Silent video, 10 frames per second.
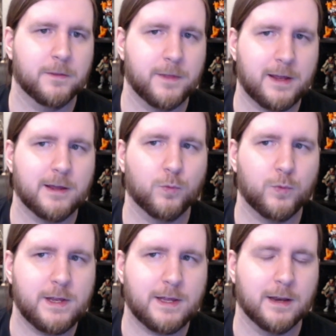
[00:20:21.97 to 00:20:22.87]
they can
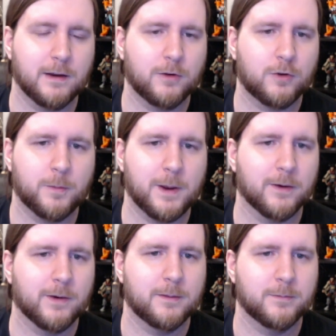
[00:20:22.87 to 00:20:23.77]
weaken
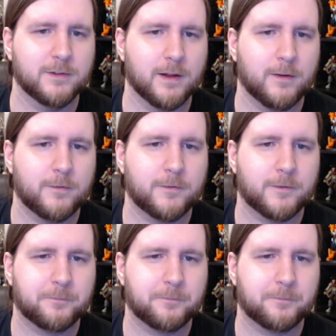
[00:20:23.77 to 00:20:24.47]
Kubera himself.